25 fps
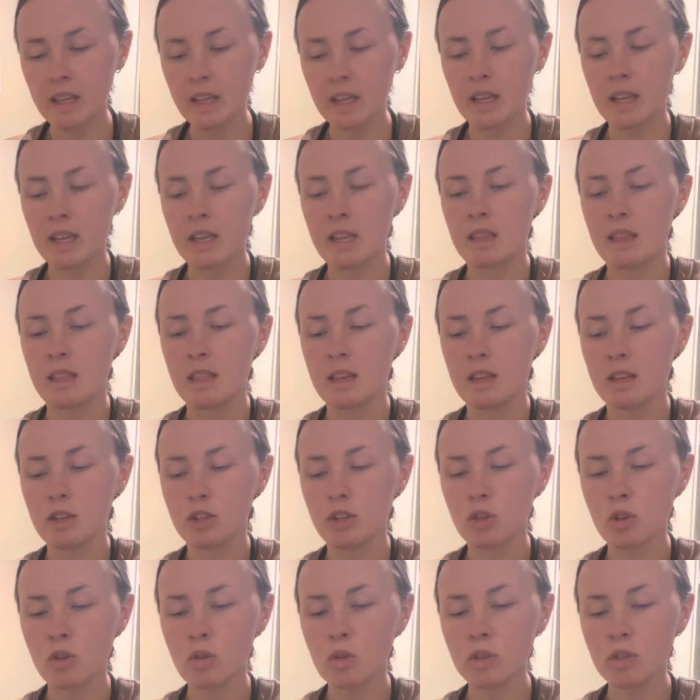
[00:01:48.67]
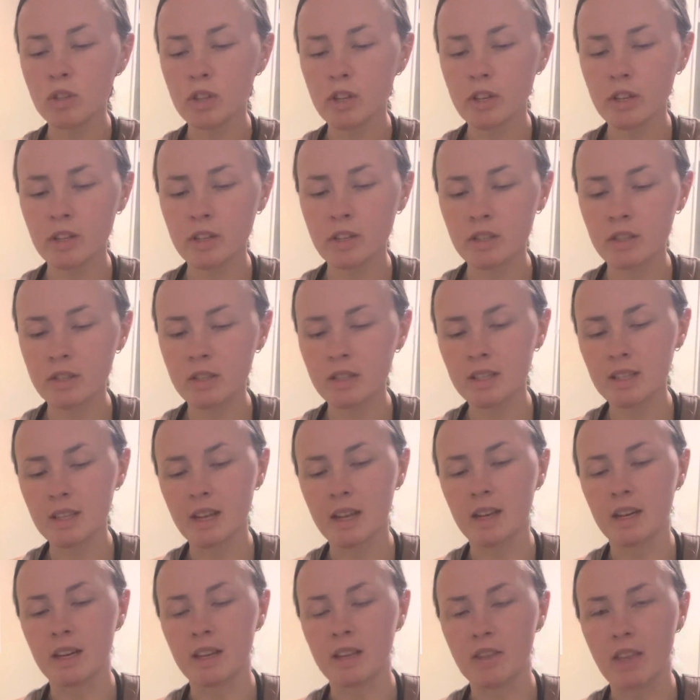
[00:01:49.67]
in the shoulders
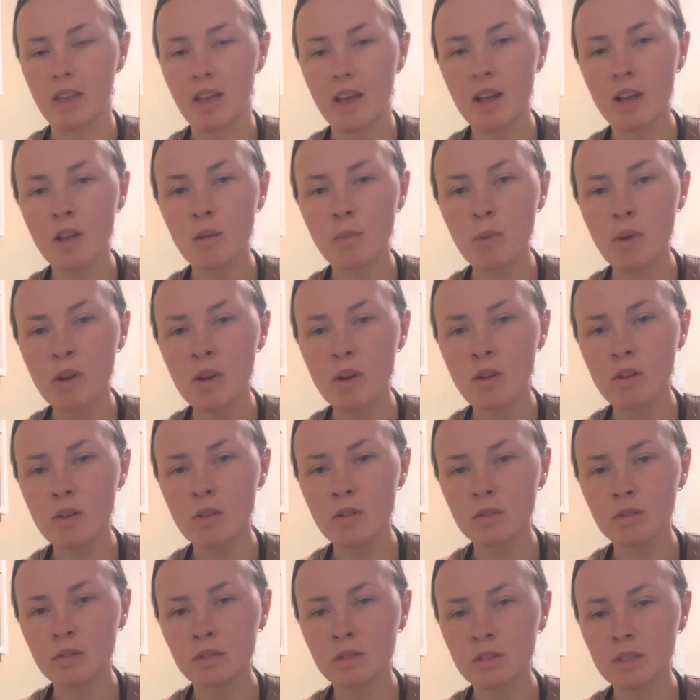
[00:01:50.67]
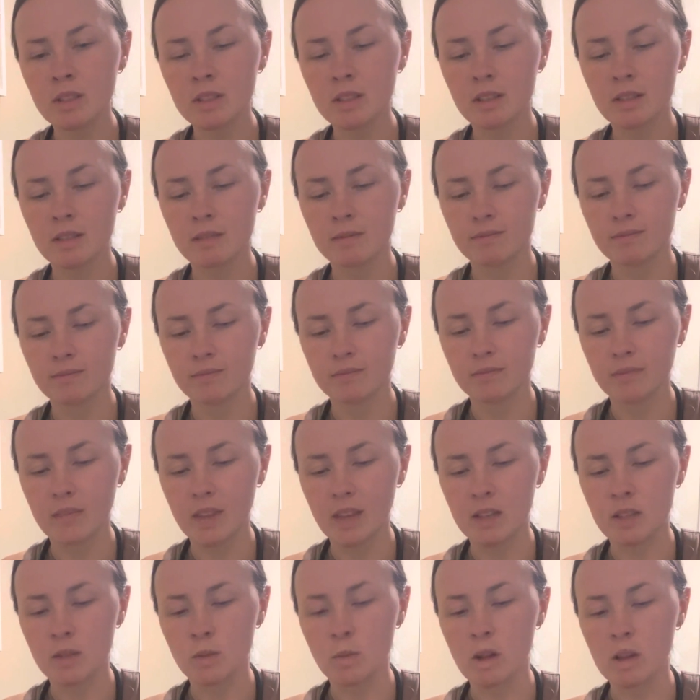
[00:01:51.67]
and in the elbows,
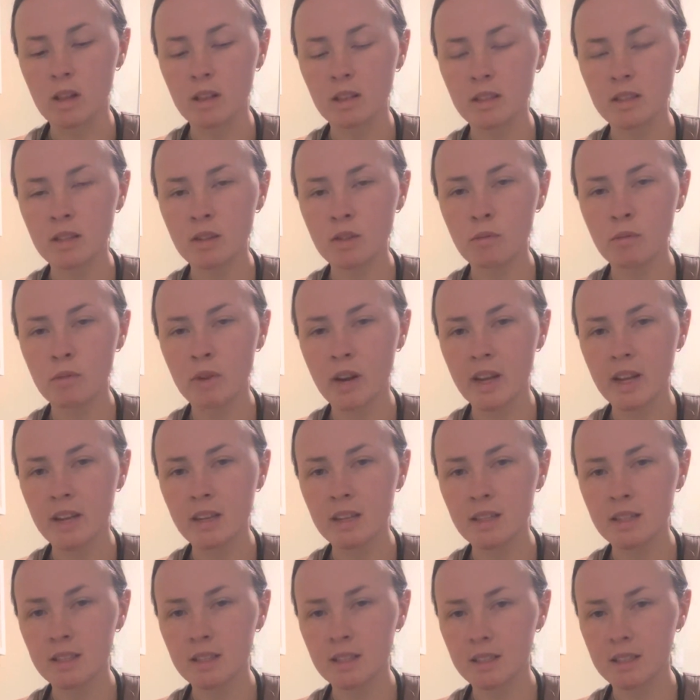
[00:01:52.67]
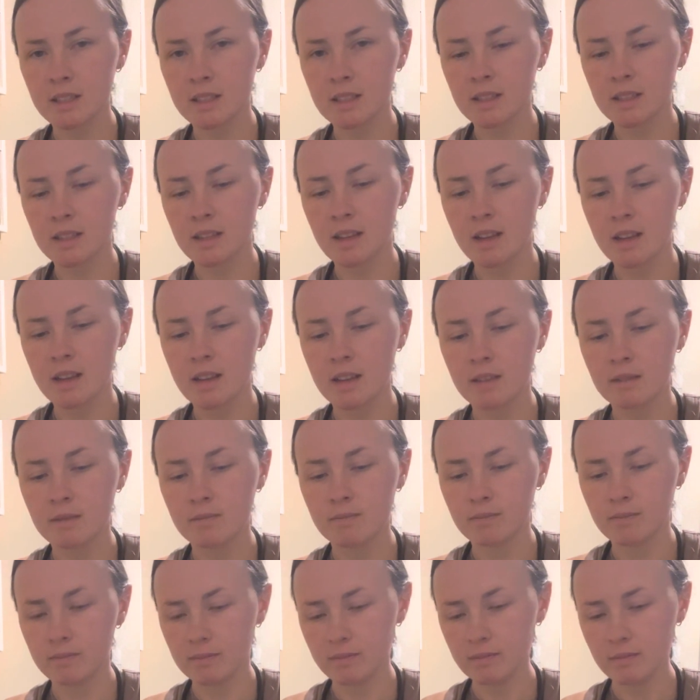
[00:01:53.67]
as well as the wrists.
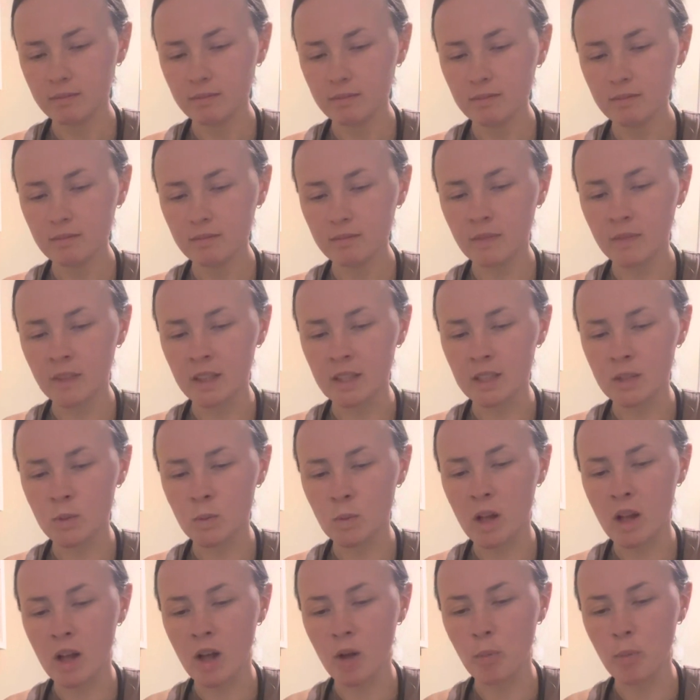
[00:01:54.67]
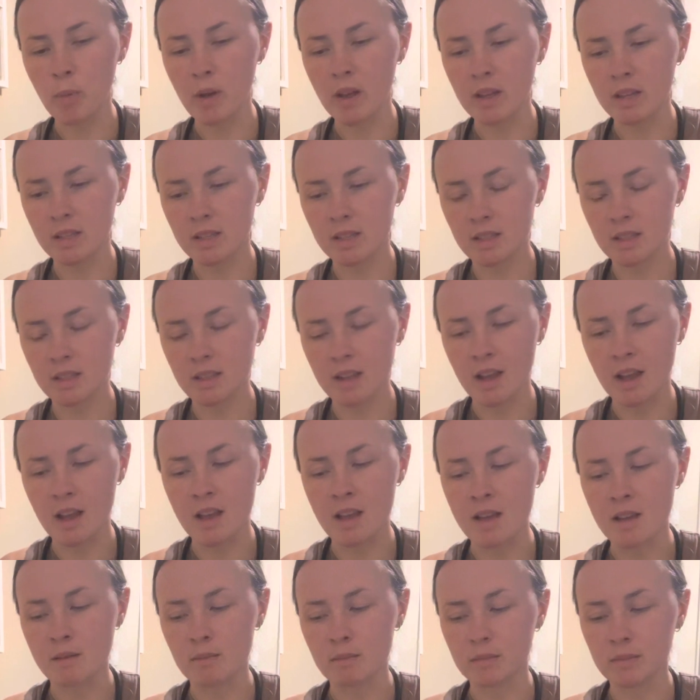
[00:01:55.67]
This will help us
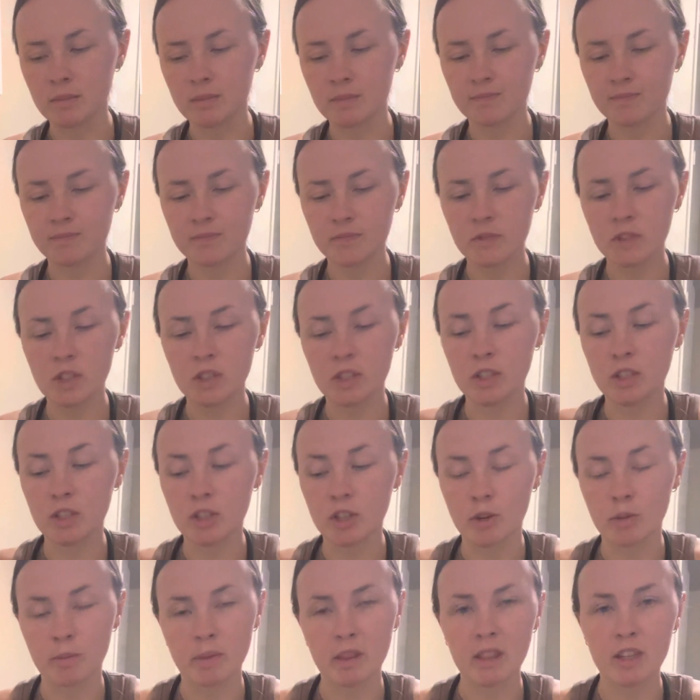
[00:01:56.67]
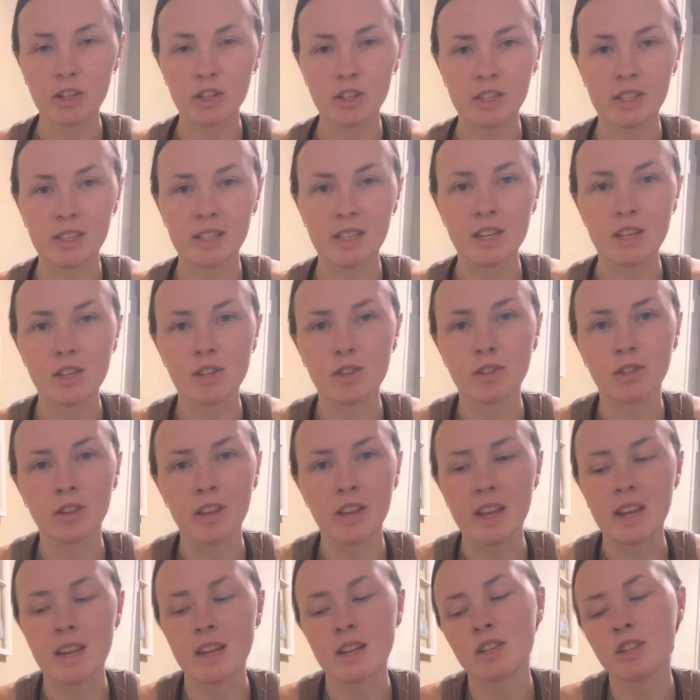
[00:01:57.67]
to determine the gestational
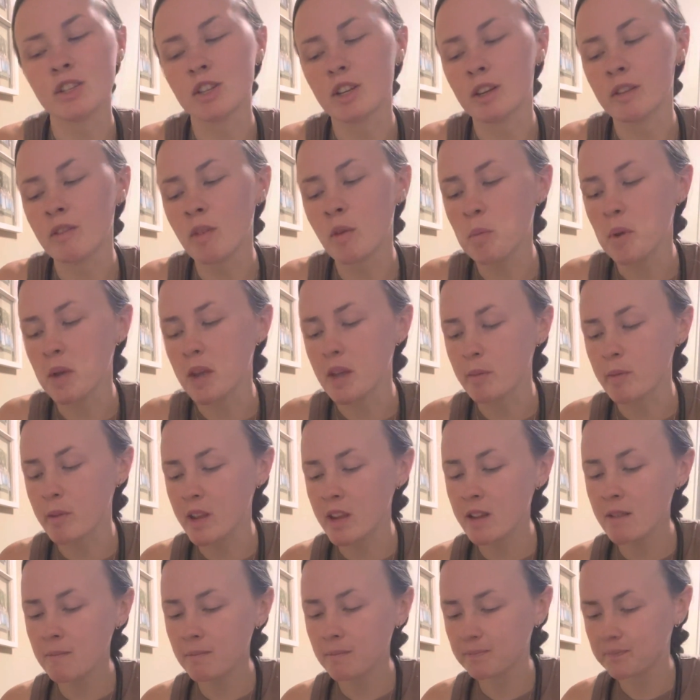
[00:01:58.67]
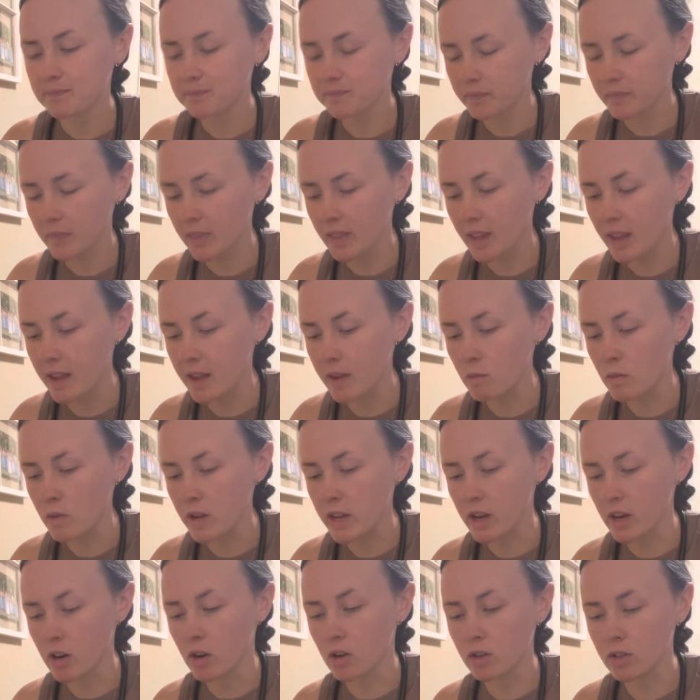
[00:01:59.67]
age of the baby. And we
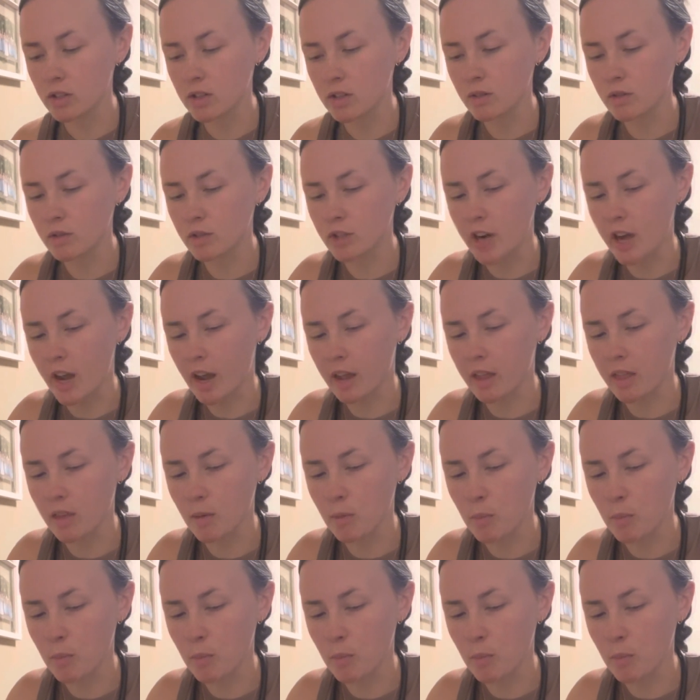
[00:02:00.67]
can also check the